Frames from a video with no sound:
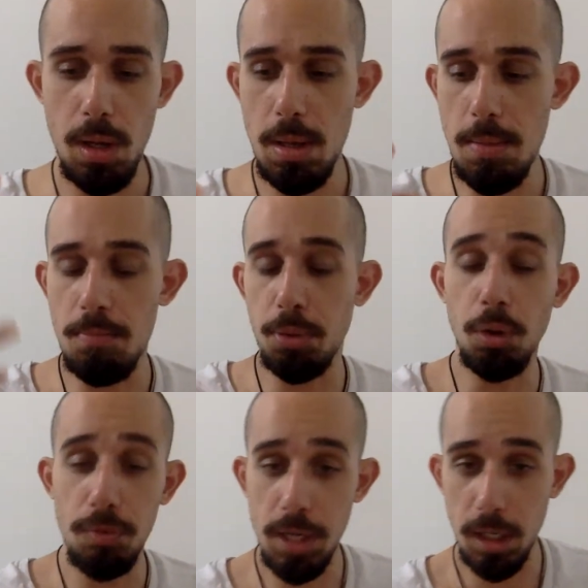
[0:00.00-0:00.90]

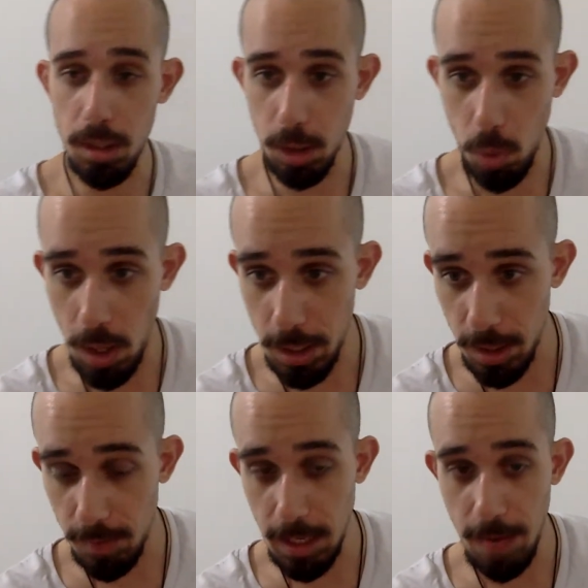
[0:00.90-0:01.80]
improve their quality
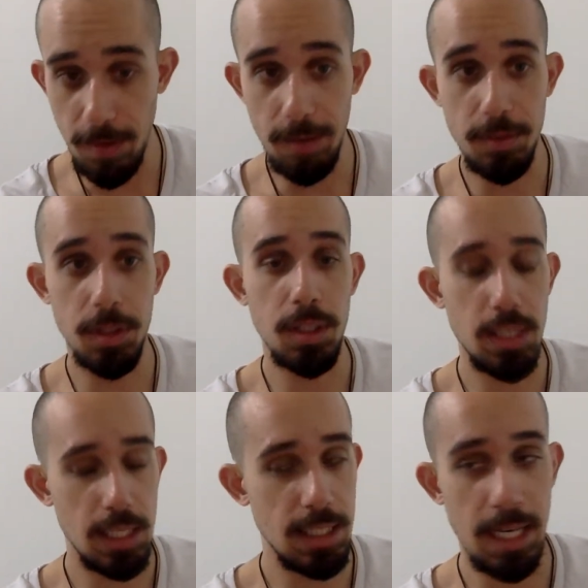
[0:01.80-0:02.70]
of life after
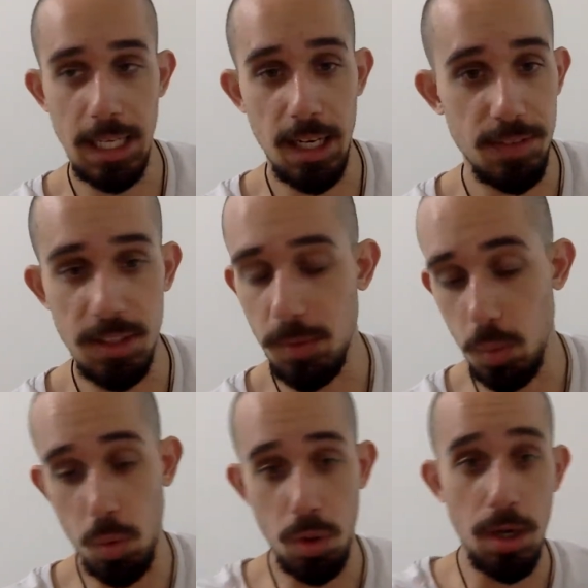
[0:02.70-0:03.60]
a decade of civil
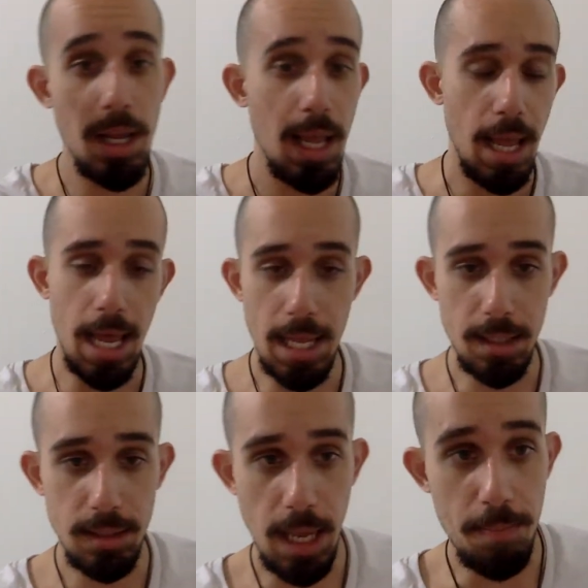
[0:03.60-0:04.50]
war
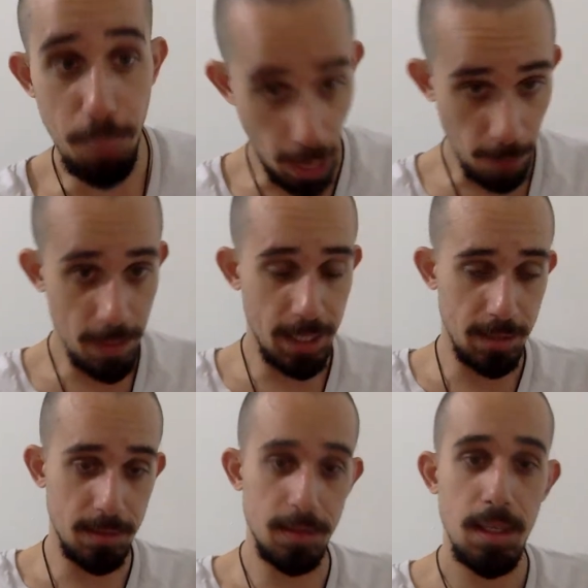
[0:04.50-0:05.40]
and
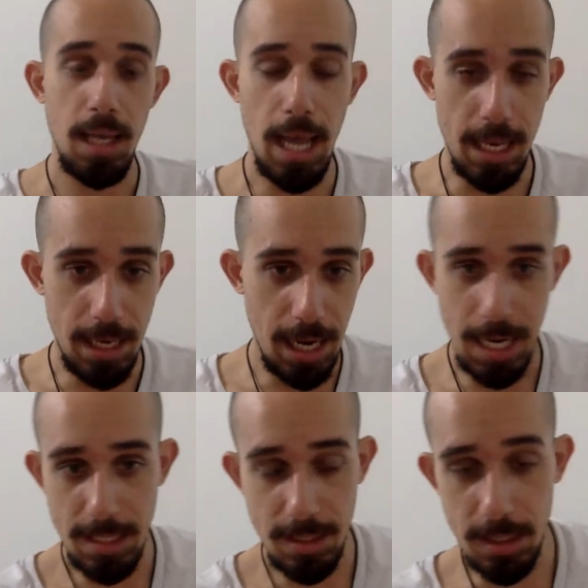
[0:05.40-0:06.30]
bombings and
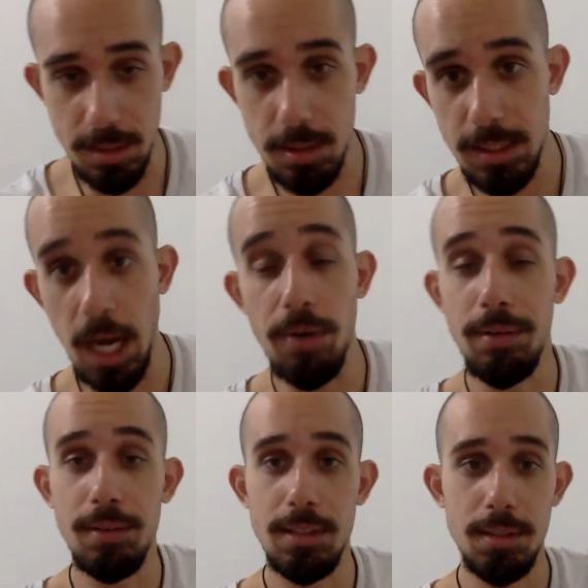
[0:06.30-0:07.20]
ISIS
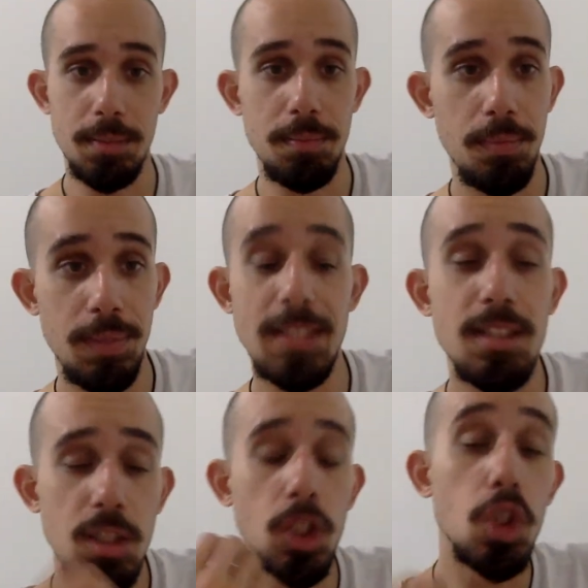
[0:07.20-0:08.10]
terrorism.
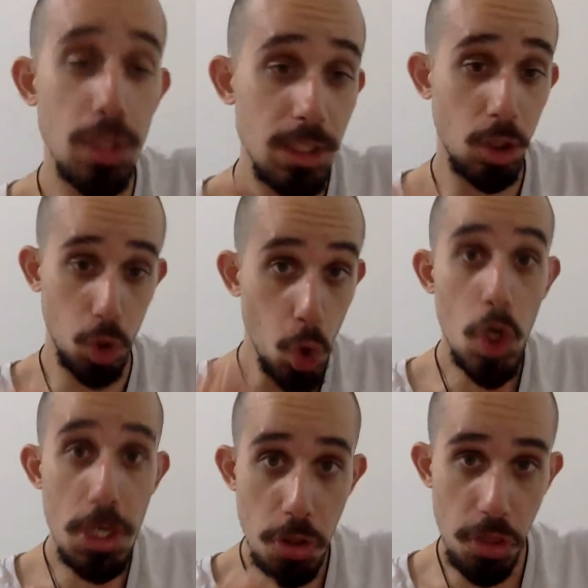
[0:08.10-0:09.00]
These are
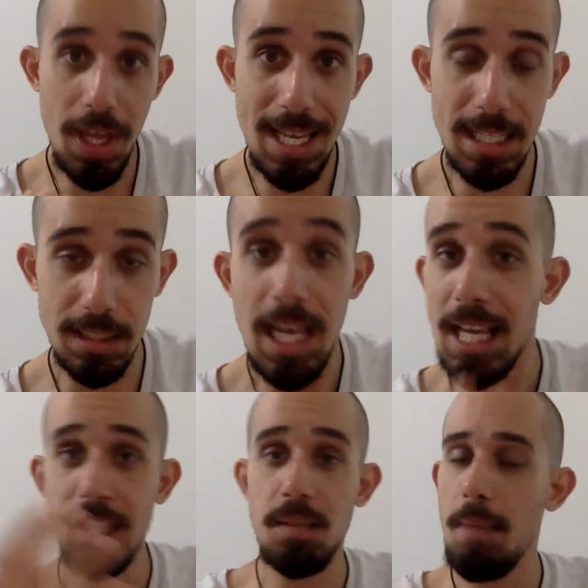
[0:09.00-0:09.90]
good things.
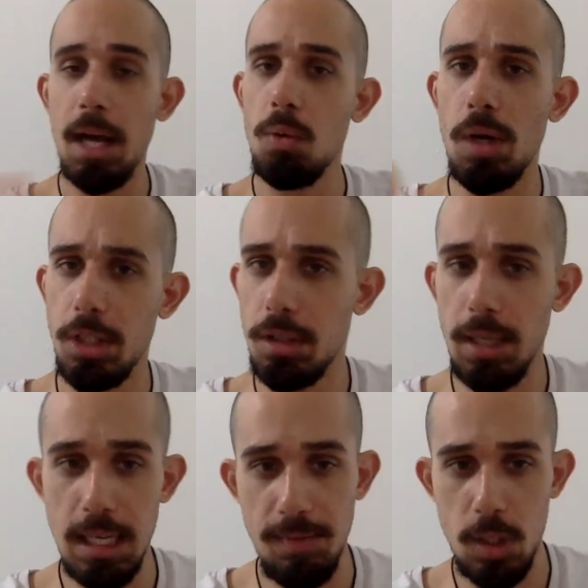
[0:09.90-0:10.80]
It doesn't matter what your
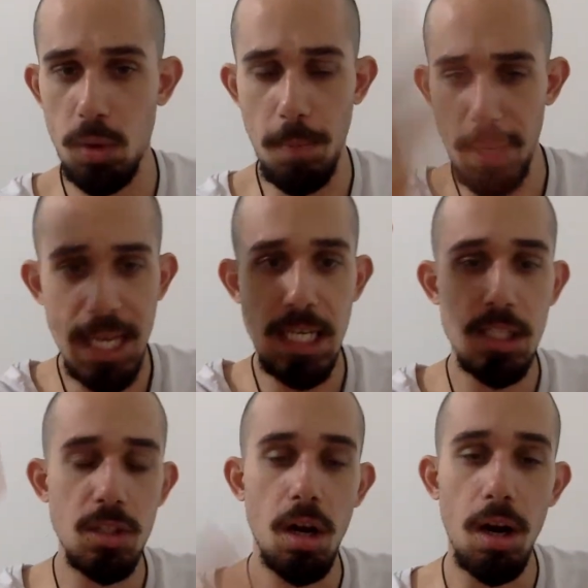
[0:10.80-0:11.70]
individual
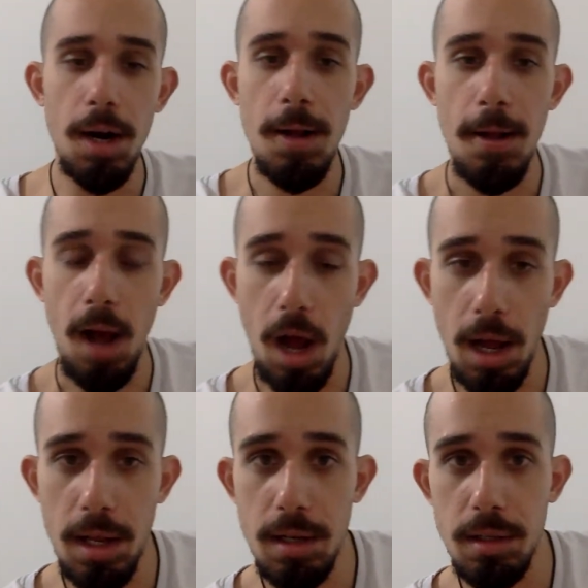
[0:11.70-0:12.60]
opinions are
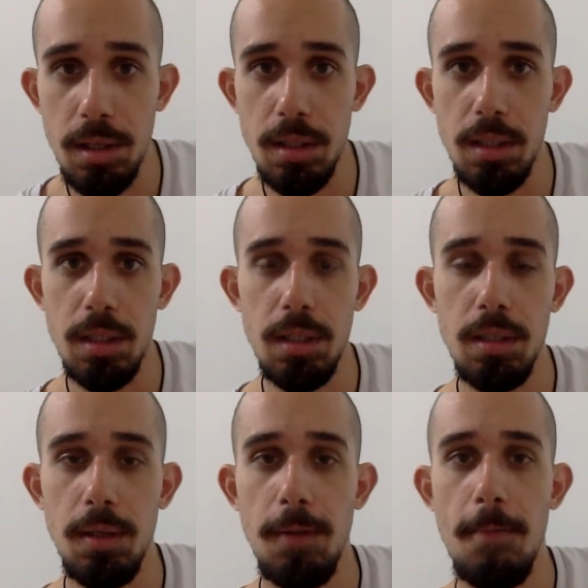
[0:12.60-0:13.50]
on the
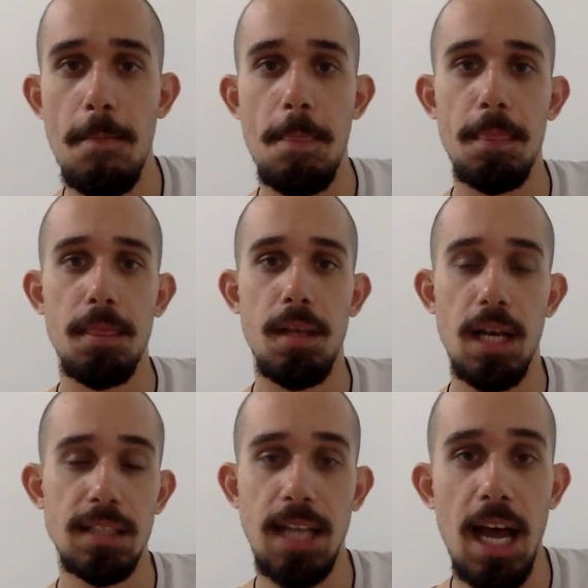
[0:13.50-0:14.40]

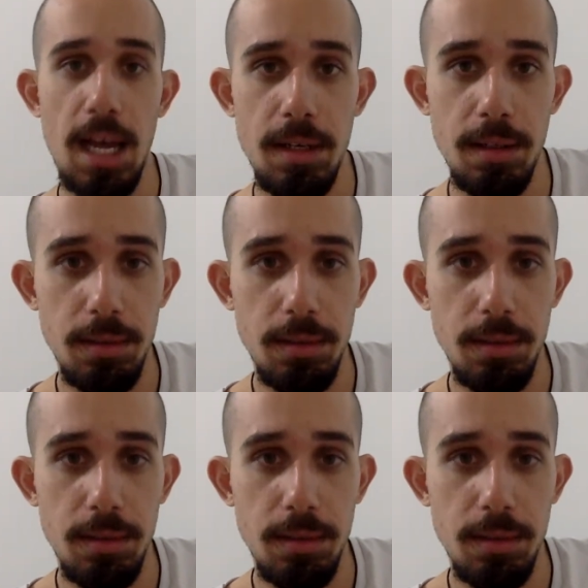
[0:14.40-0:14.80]
Assad